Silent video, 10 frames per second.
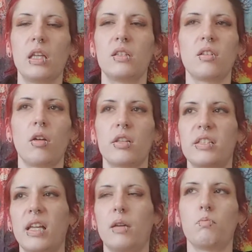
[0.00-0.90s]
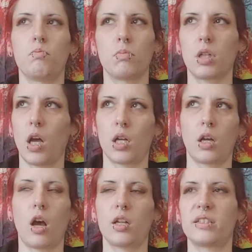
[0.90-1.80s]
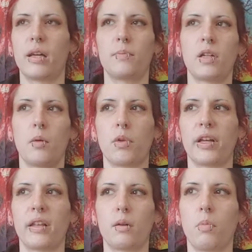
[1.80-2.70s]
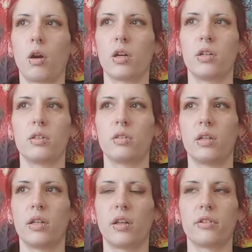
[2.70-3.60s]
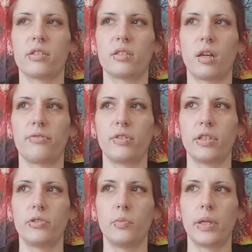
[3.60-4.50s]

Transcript: It's all the same kind of concept, and I'll break that apart in other stuff too.